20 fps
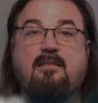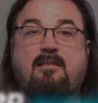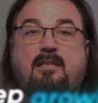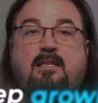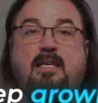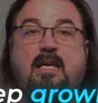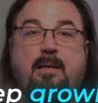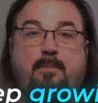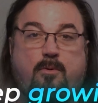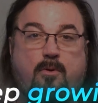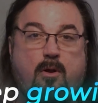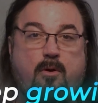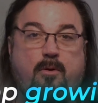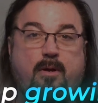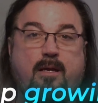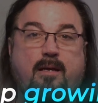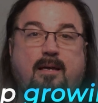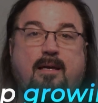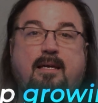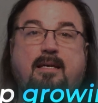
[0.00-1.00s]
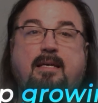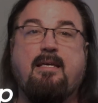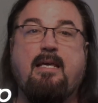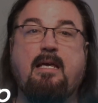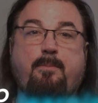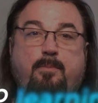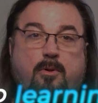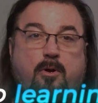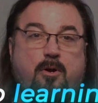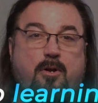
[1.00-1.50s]
to keep growing,
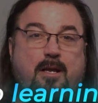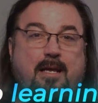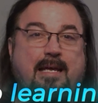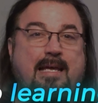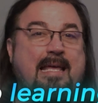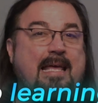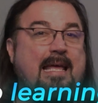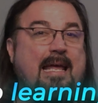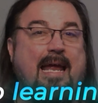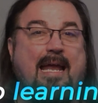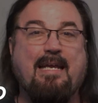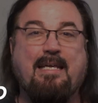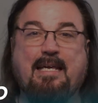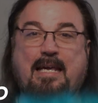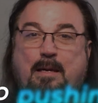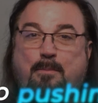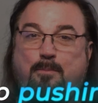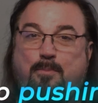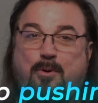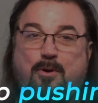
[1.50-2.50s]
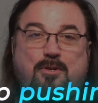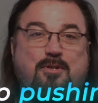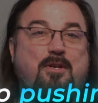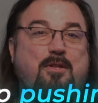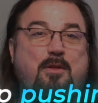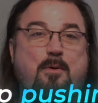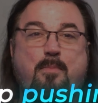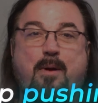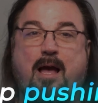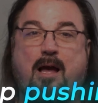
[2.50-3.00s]
keep learning, and keep
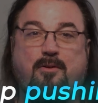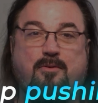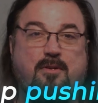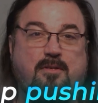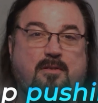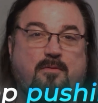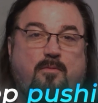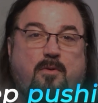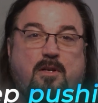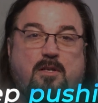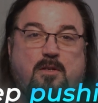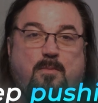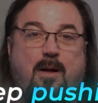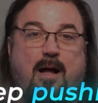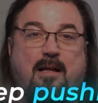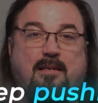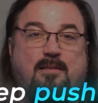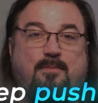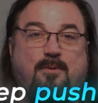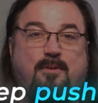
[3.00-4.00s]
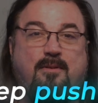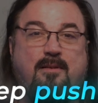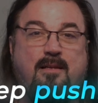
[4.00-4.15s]
pushing the boundaries of what is possible.